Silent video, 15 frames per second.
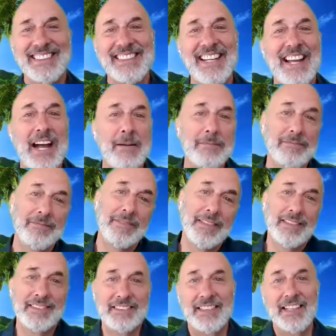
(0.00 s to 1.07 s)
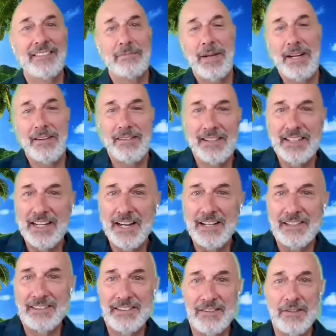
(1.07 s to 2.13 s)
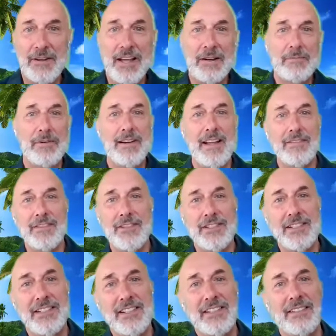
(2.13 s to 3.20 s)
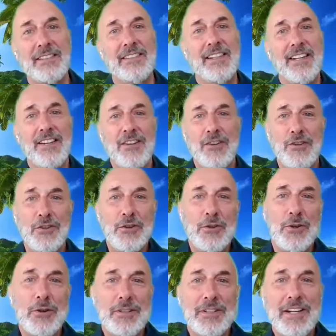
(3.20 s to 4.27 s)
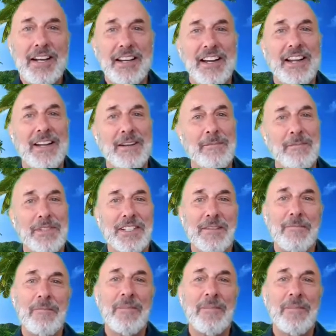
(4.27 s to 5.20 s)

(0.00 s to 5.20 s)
Yeah, I'm apparently I don't know how to pronounce uh, okay names.